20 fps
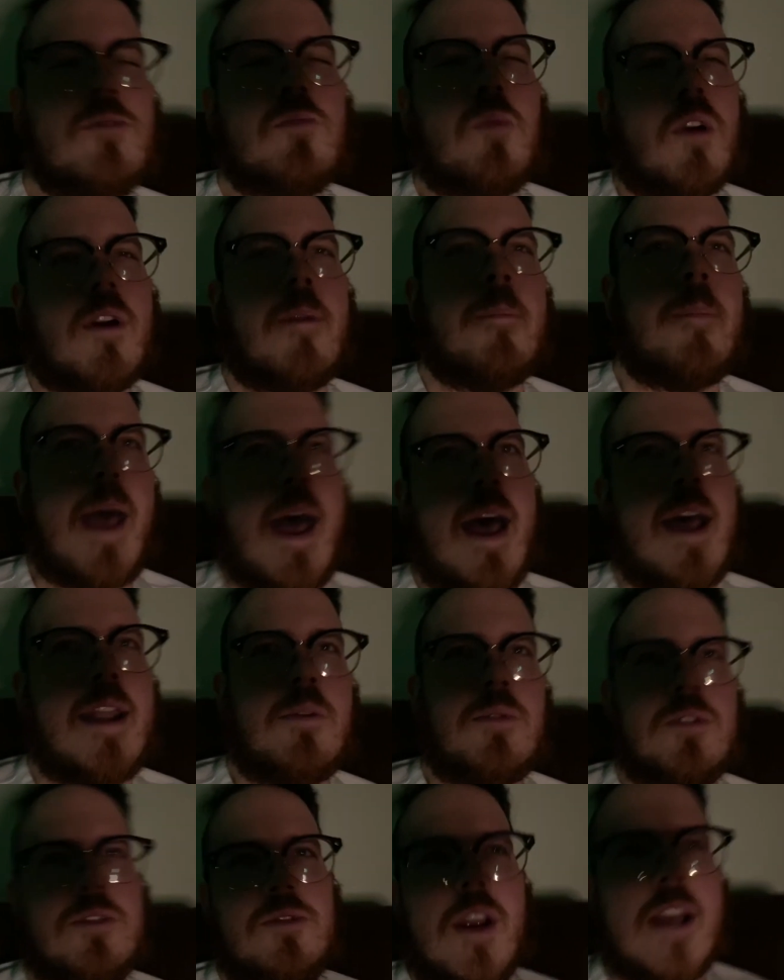weren't bad. It
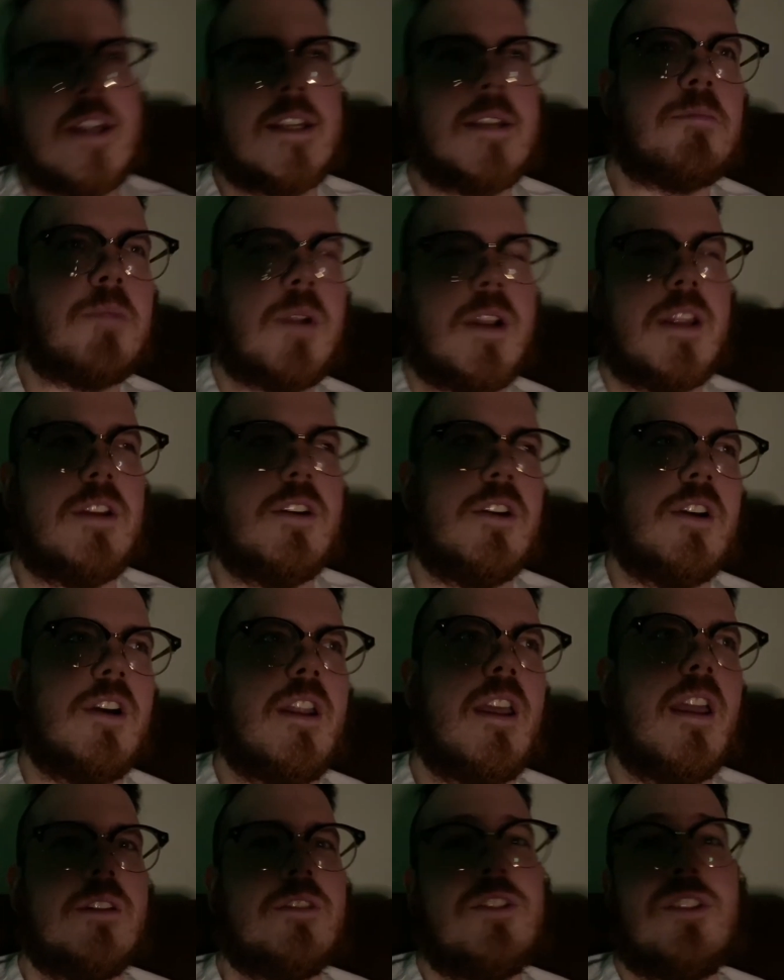was directed pretty
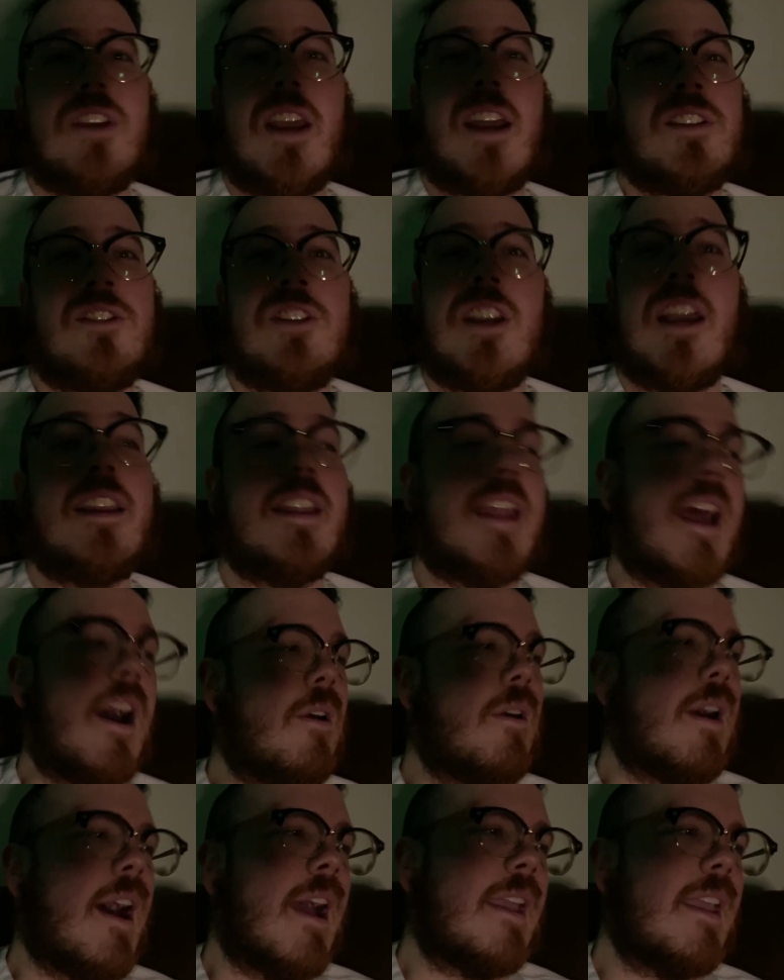good. Check it
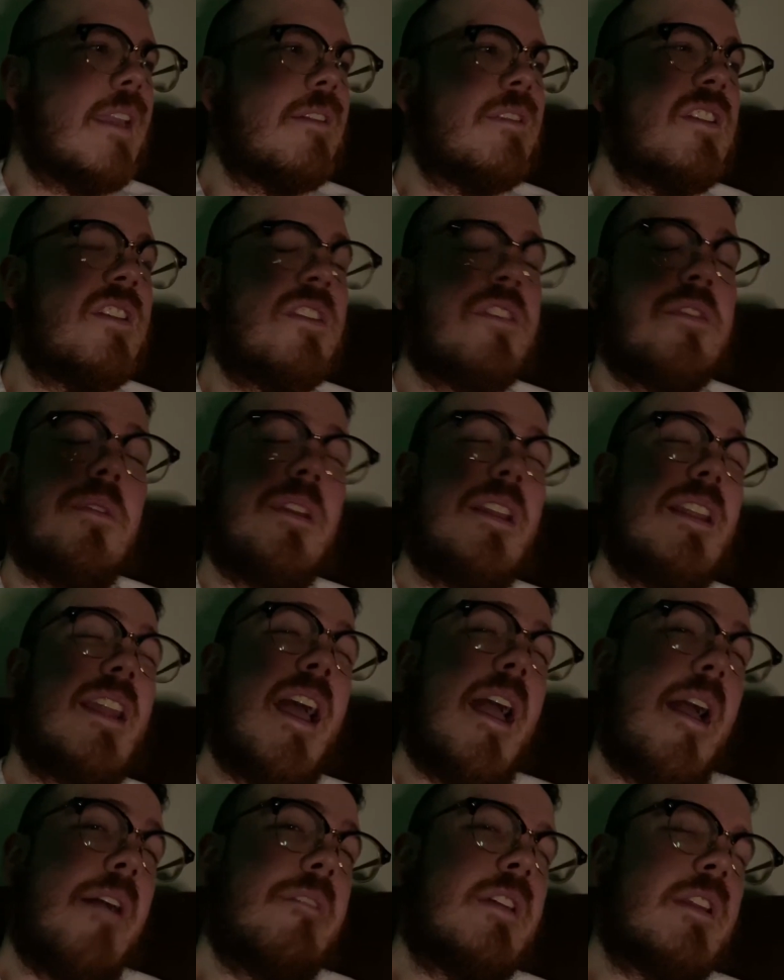out. I gave it a 3.5
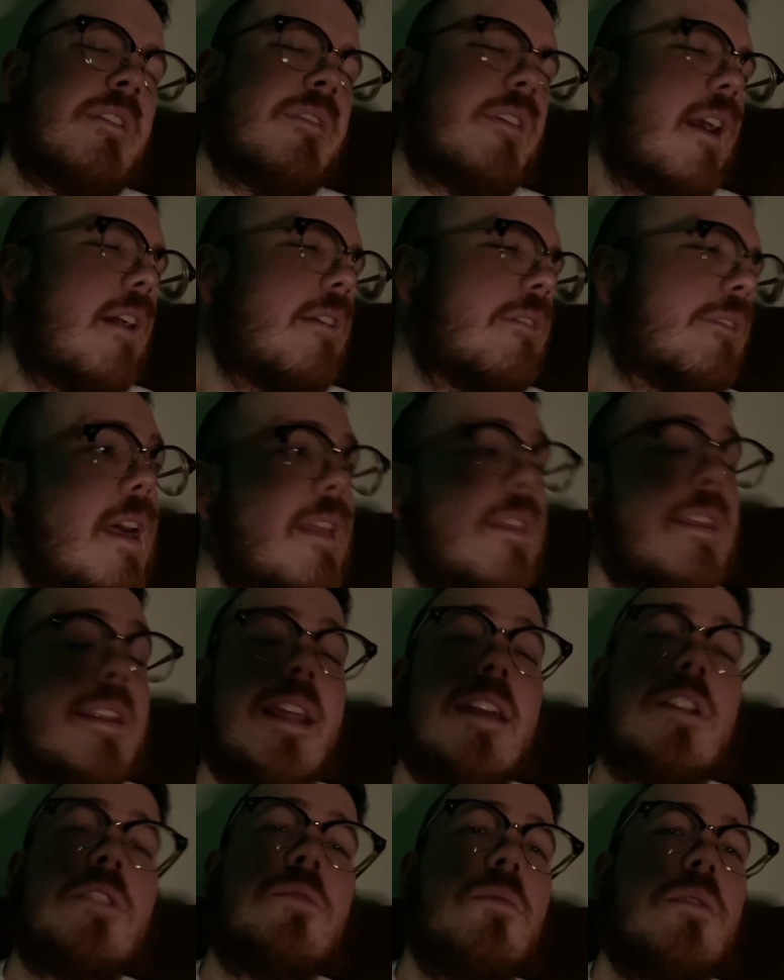out of 5. The
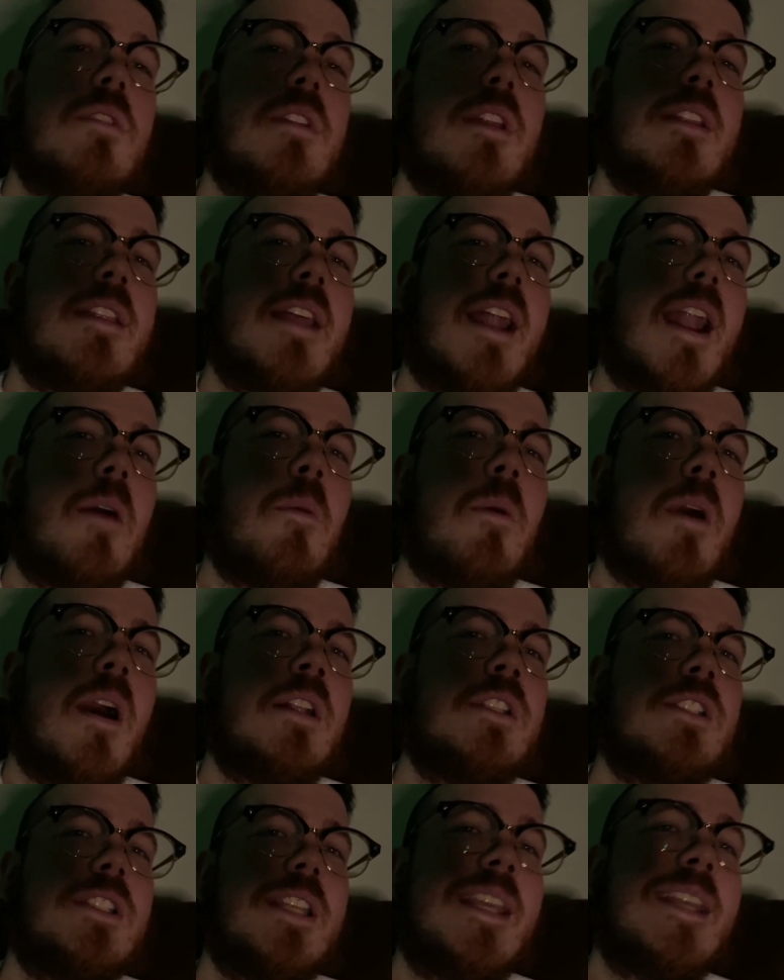next one that I
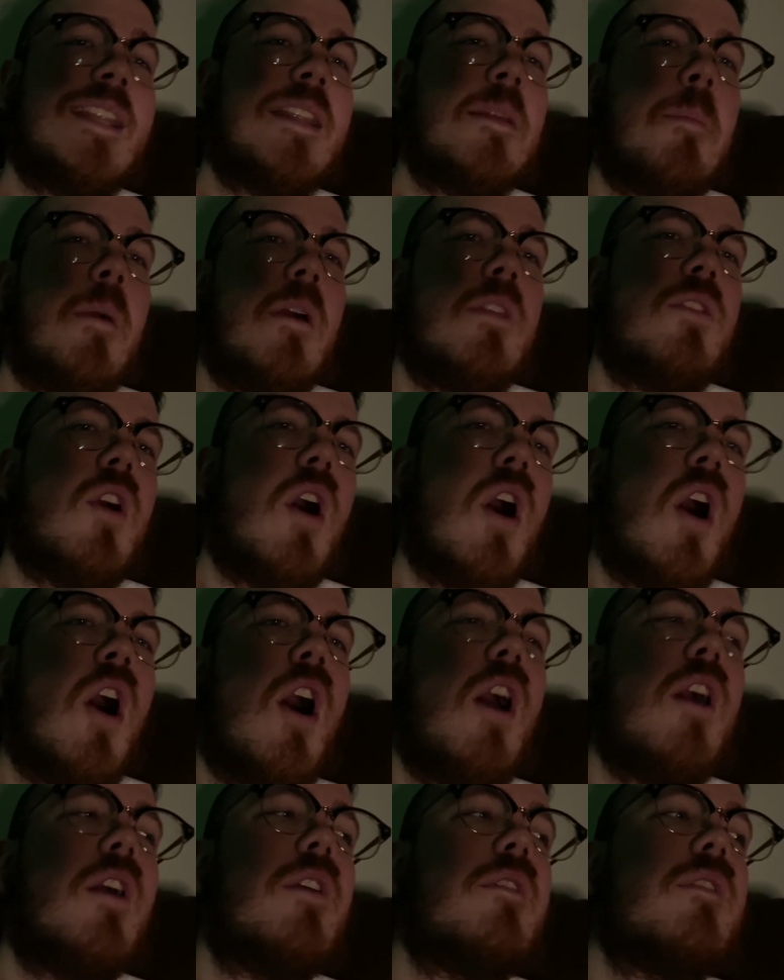watched in the month
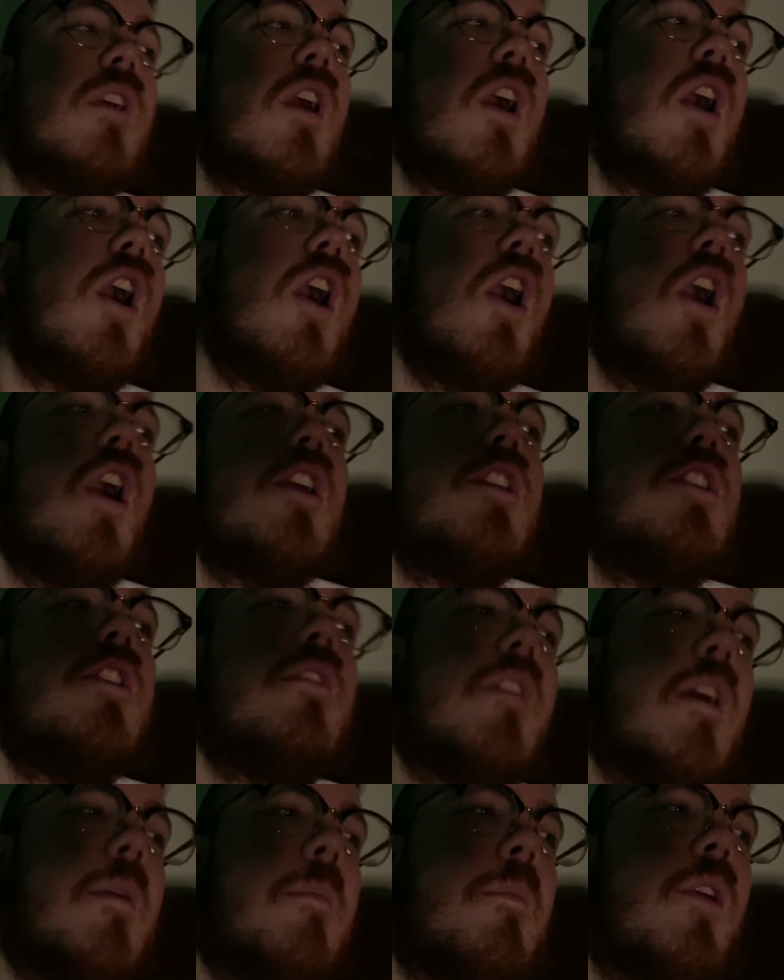of
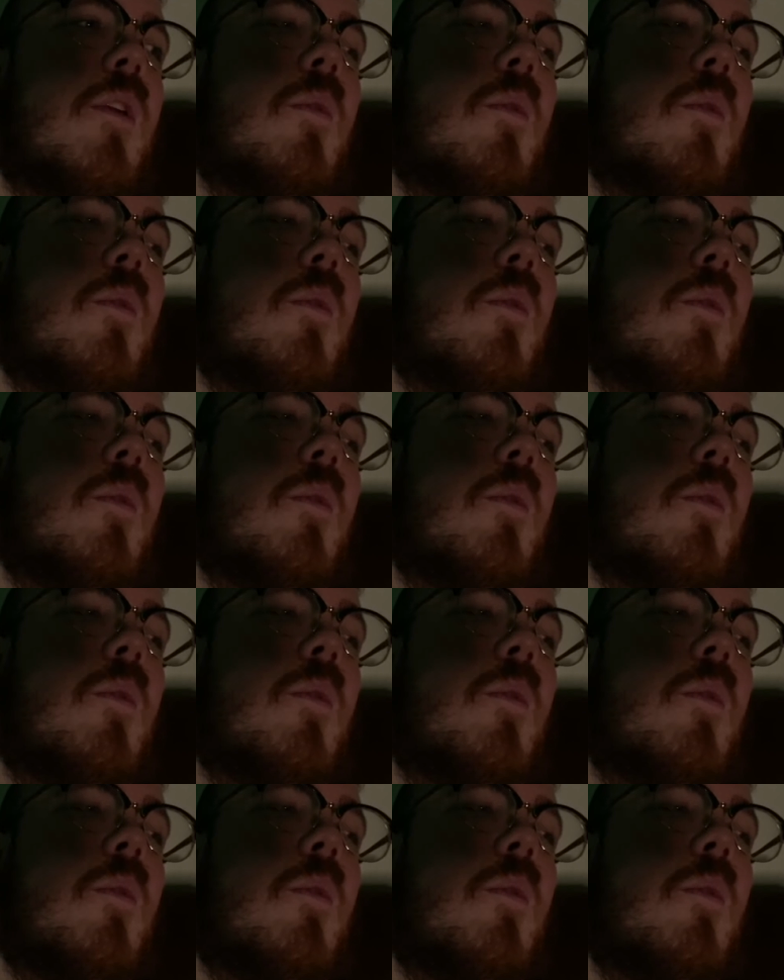November